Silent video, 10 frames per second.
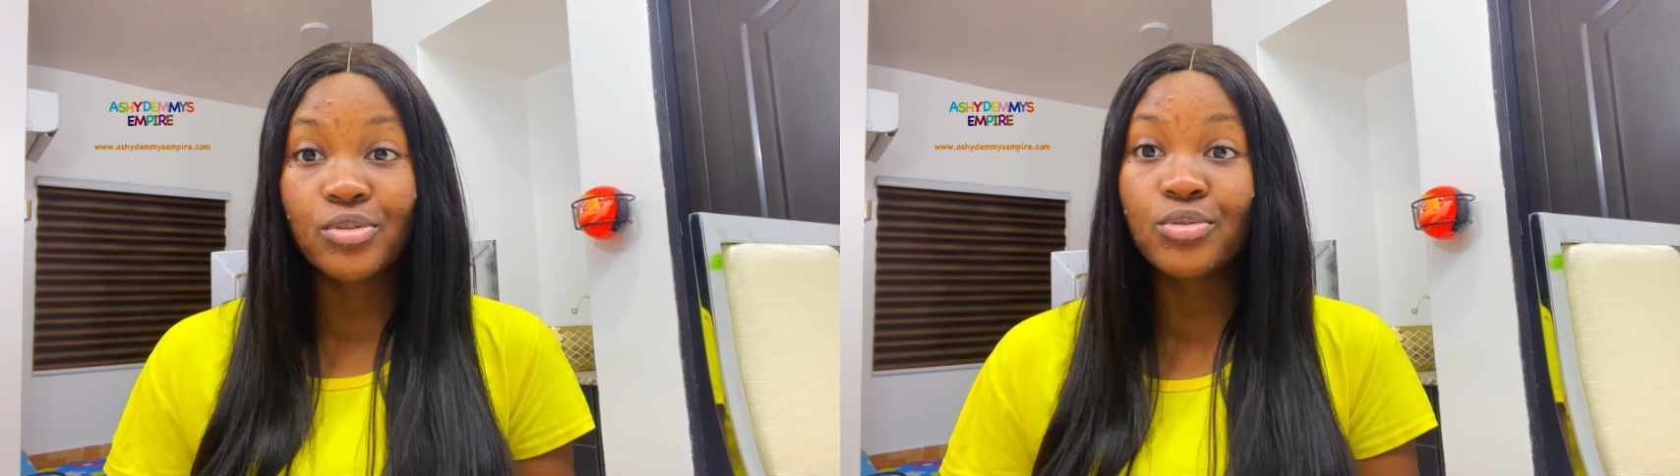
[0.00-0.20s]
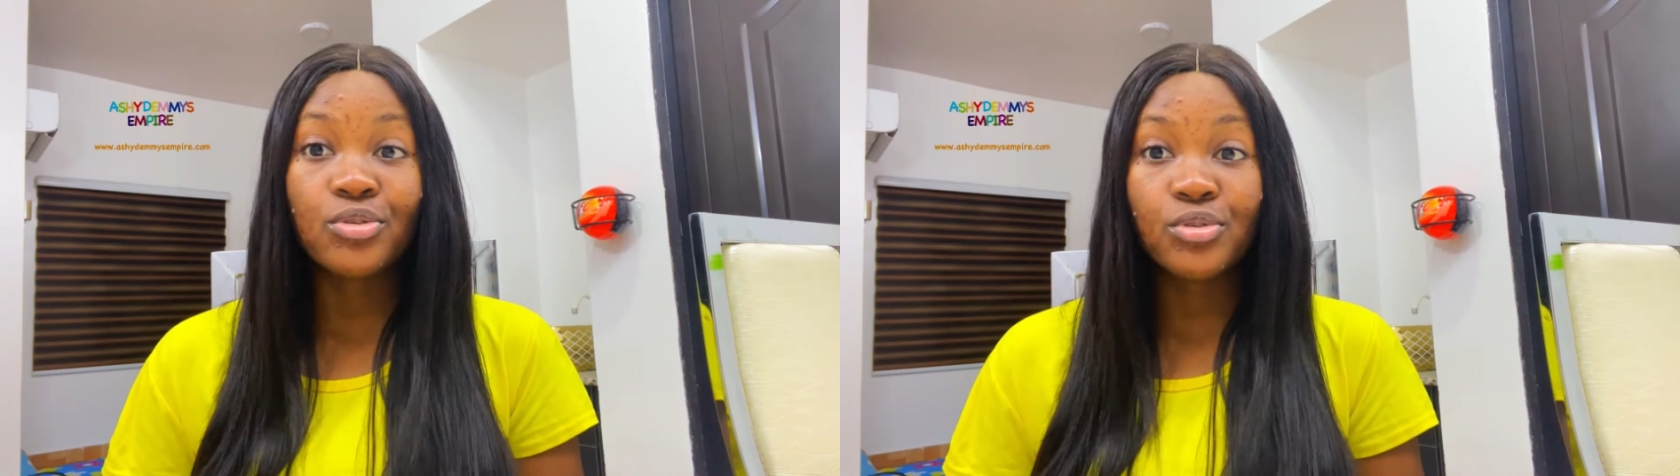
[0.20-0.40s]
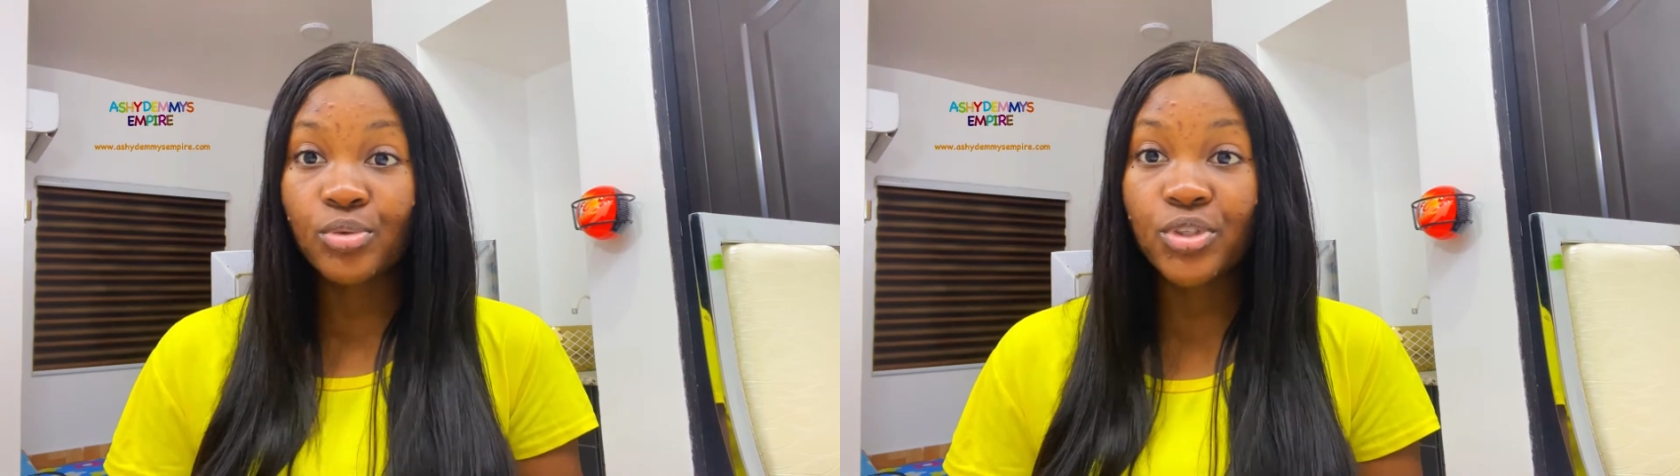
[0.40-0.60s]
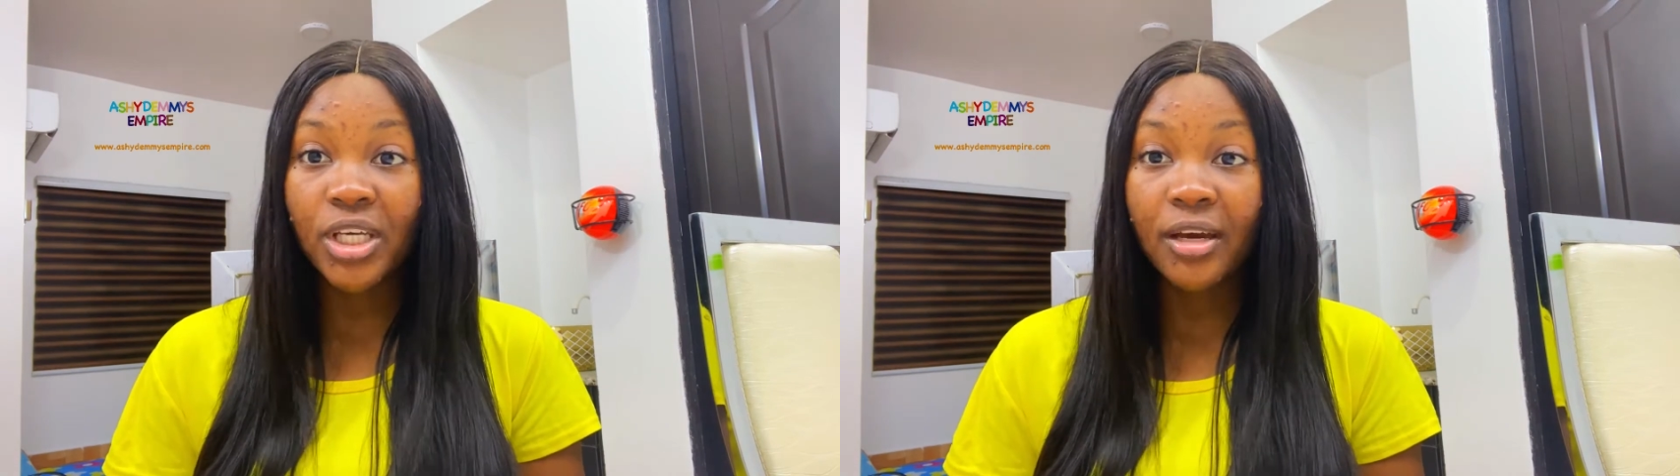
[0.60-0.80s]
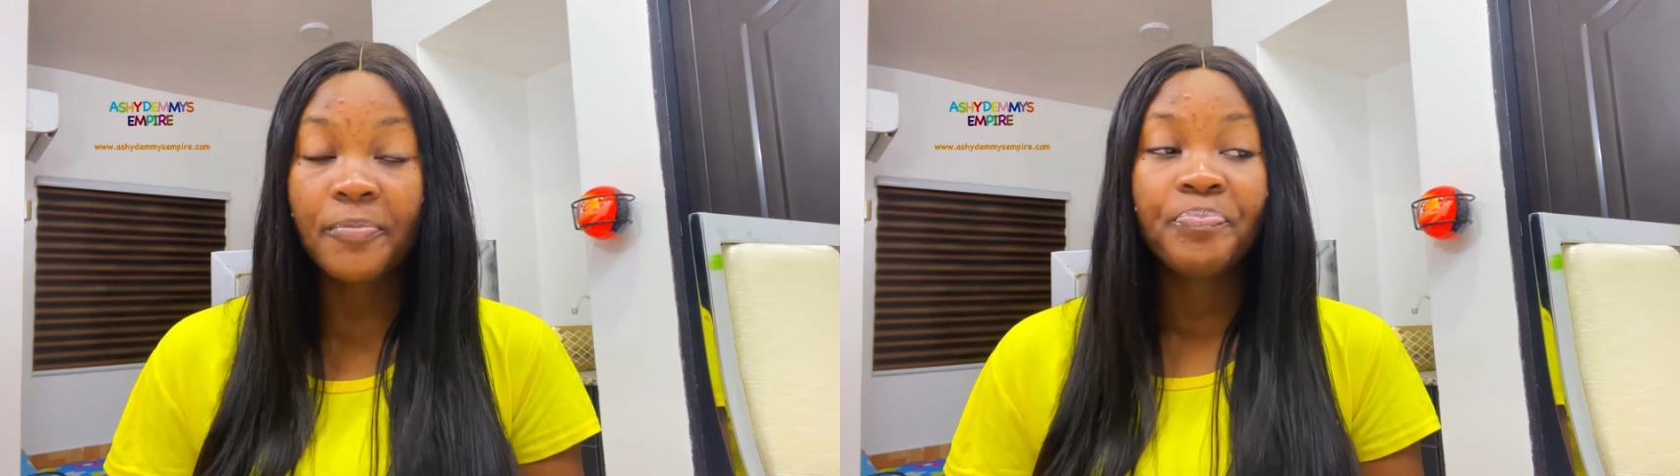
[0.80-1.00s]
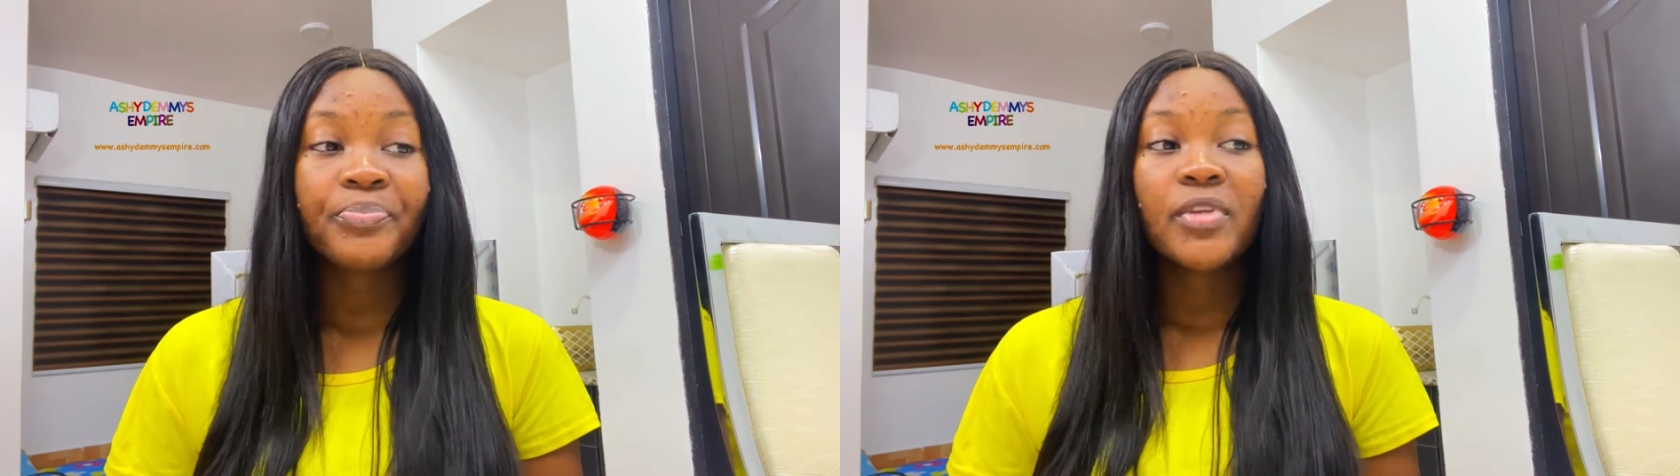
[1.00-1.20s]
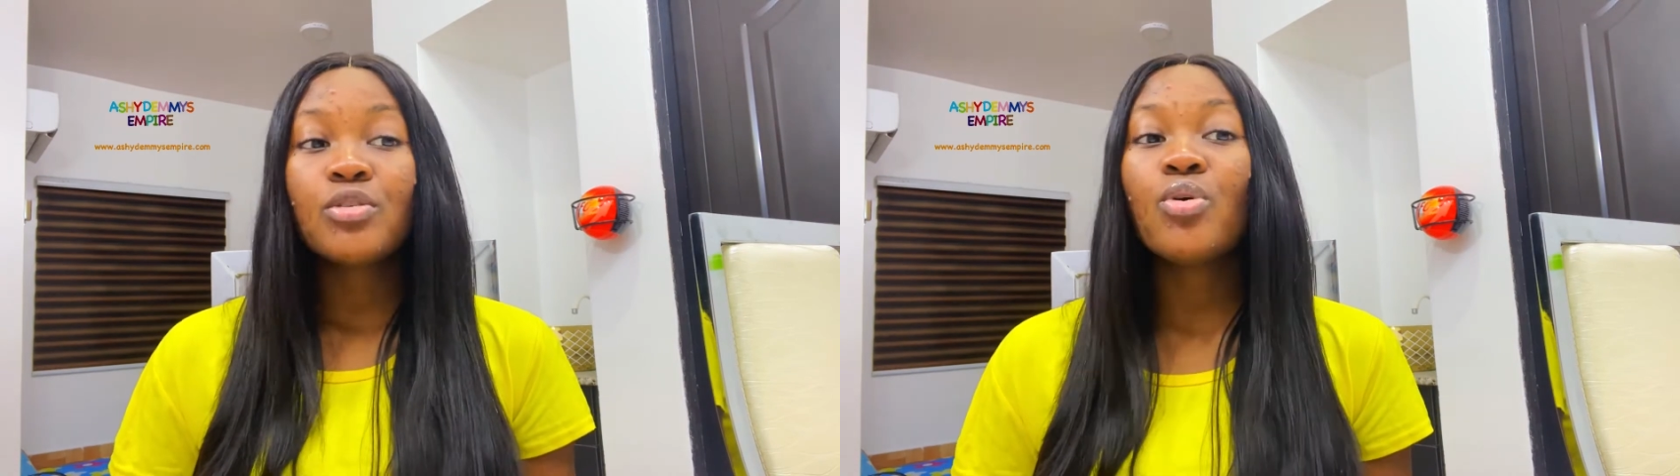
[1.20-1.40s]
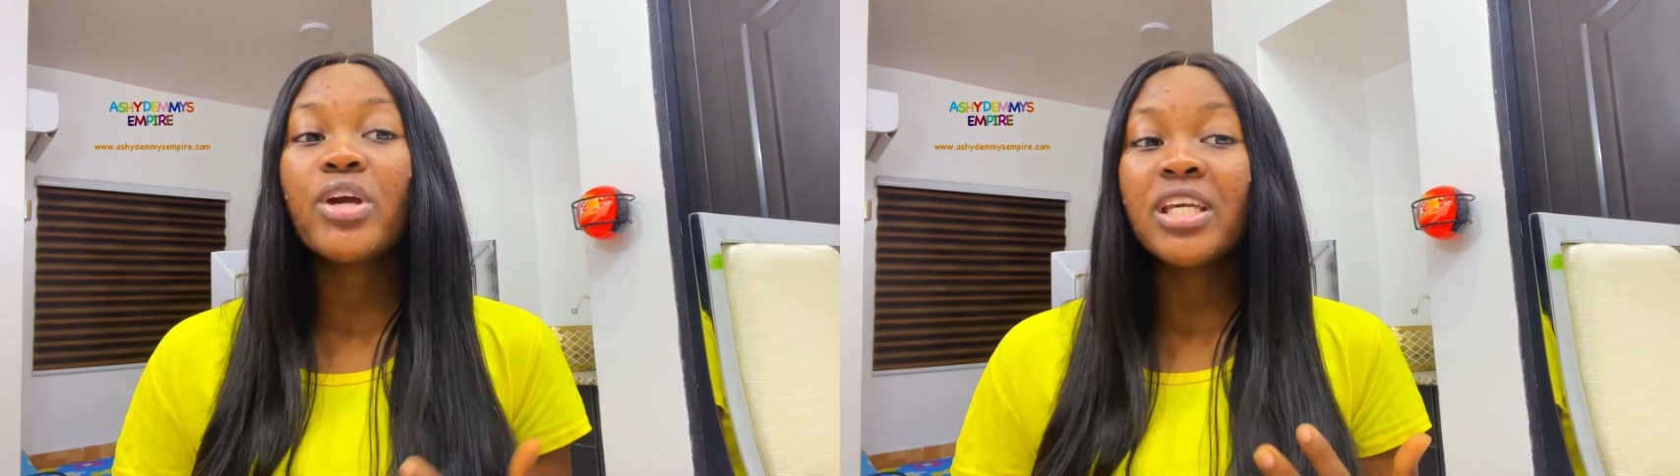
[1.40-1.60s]
the social.
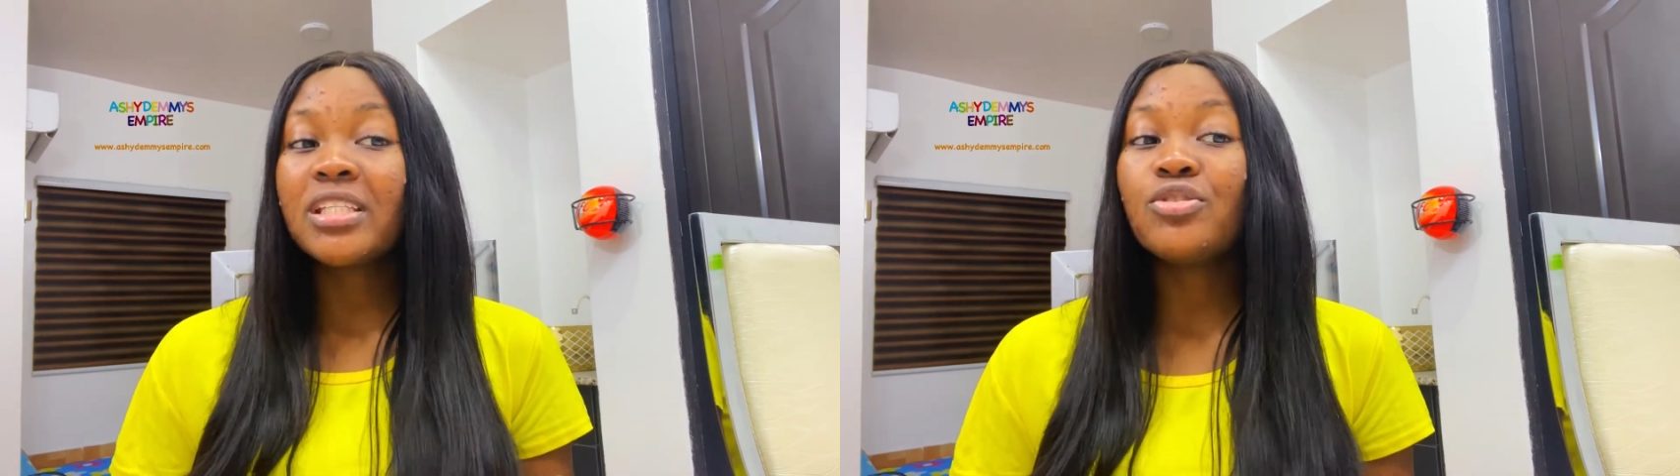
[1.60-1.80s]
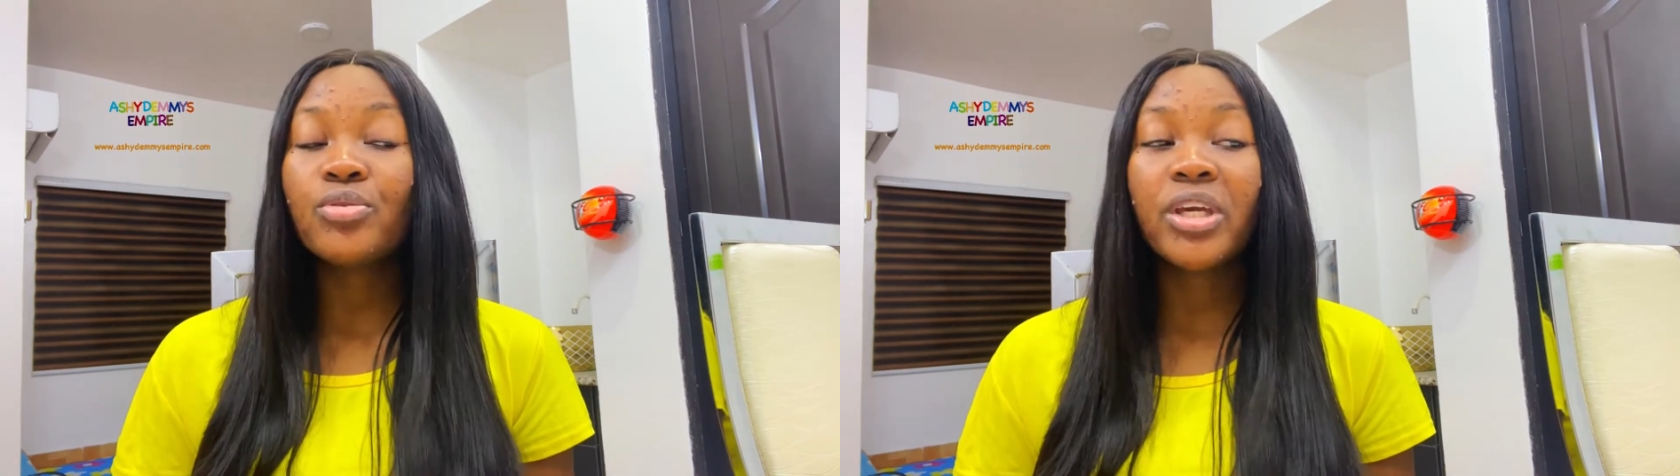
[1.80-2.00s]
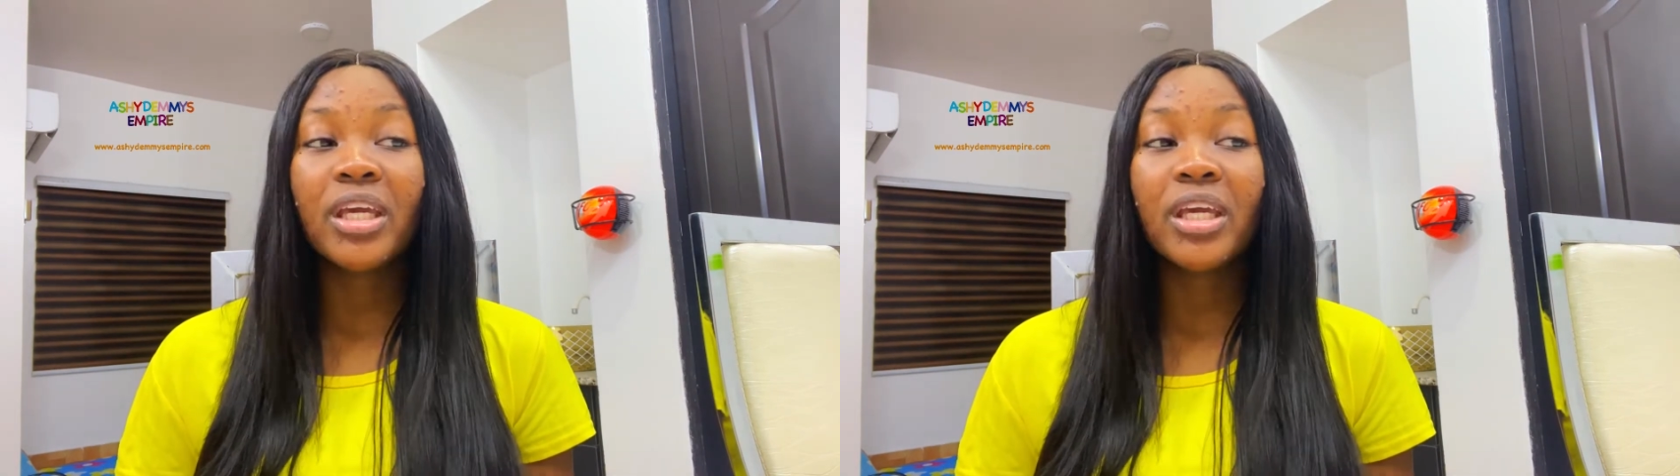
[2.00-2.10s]
So in UK,